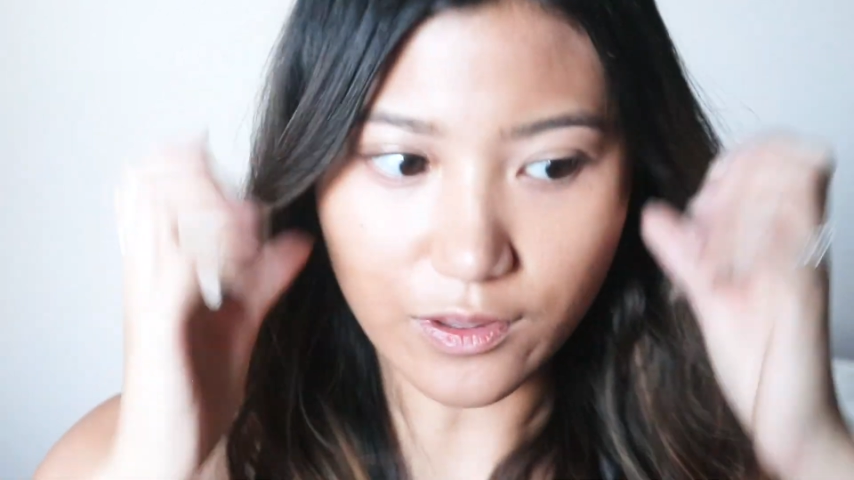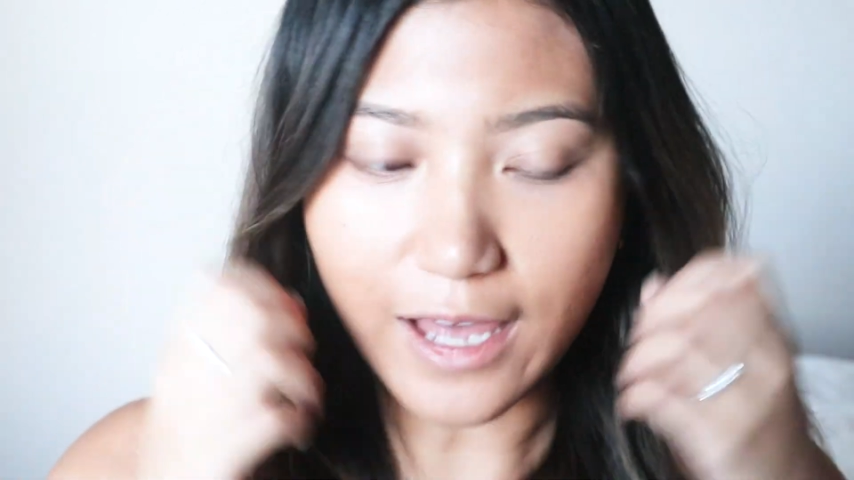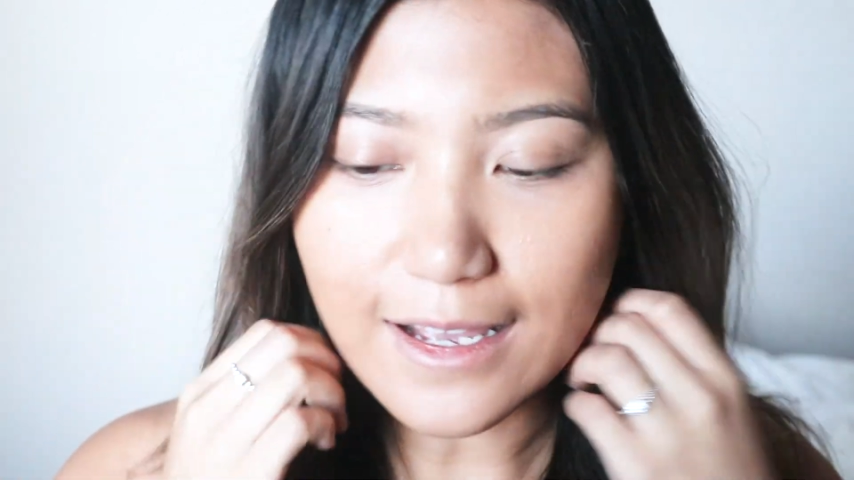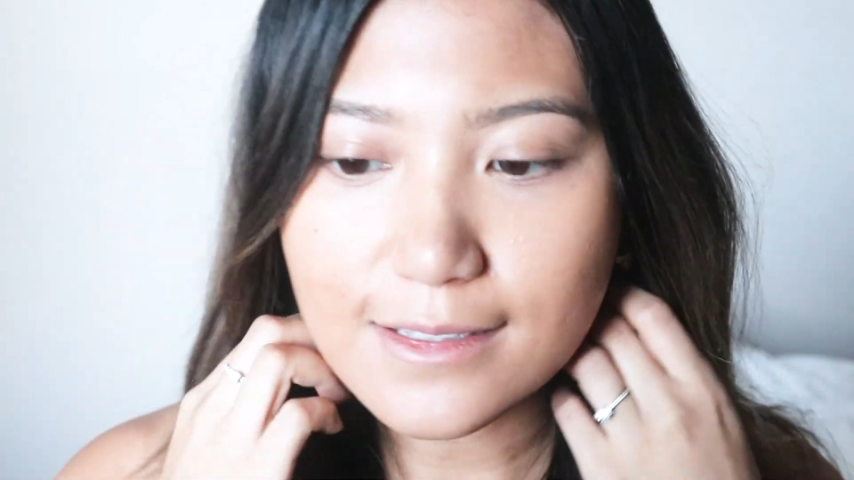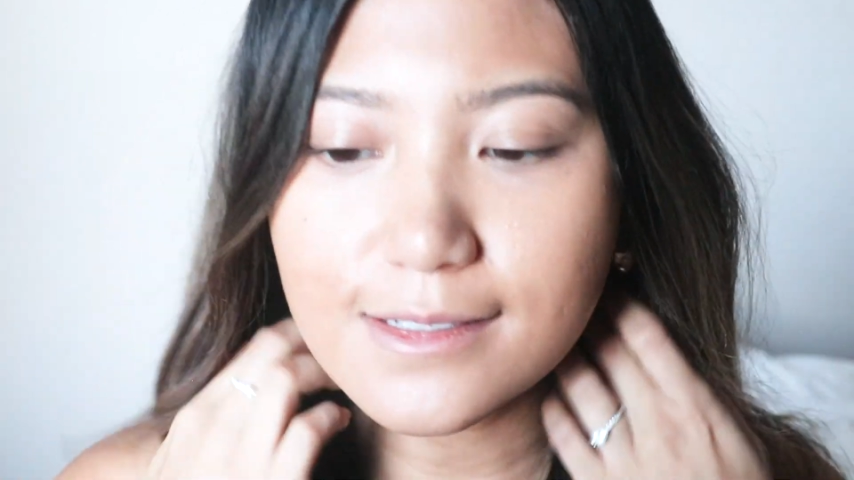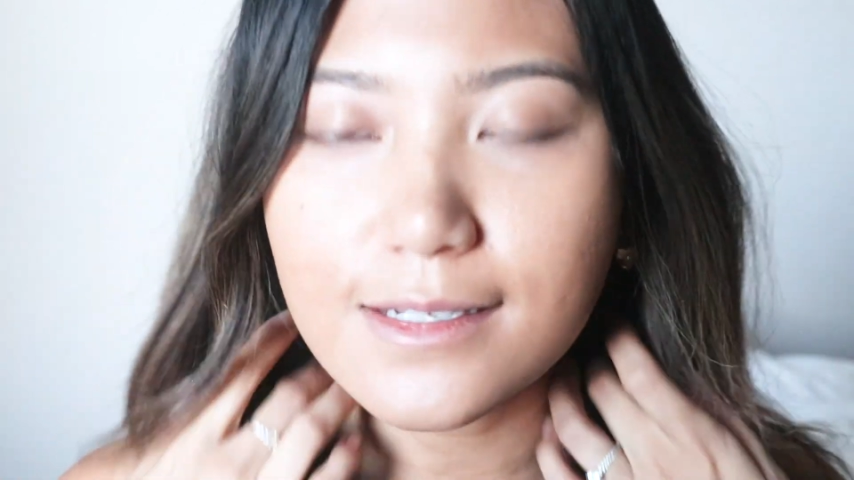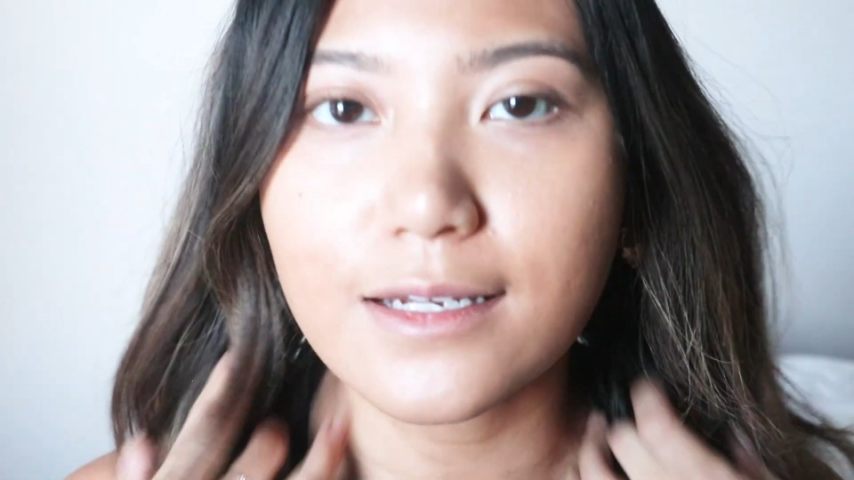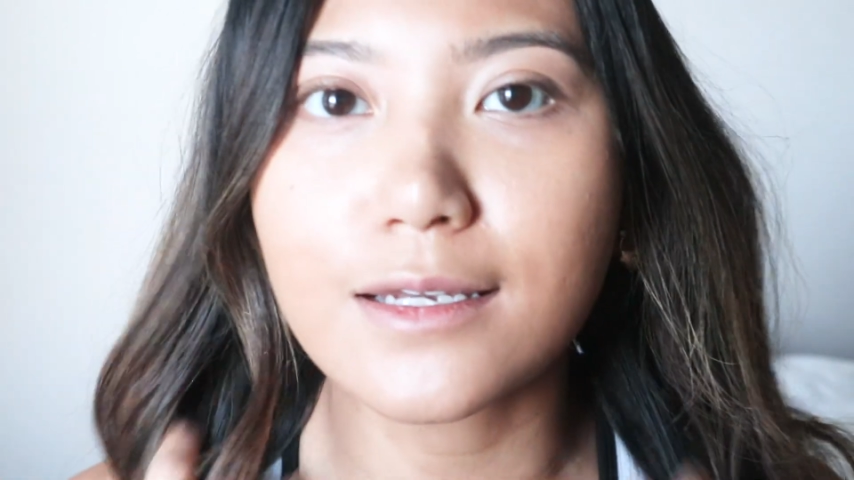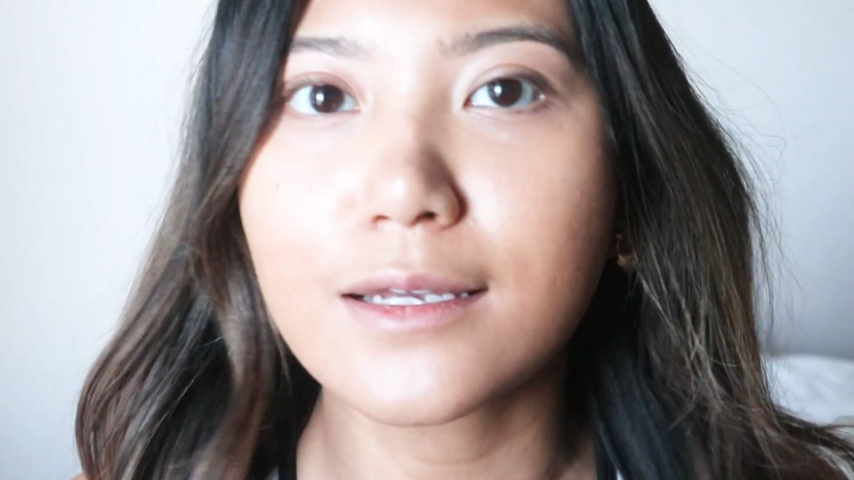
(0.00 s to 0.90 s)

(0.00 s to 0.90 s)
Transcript: that's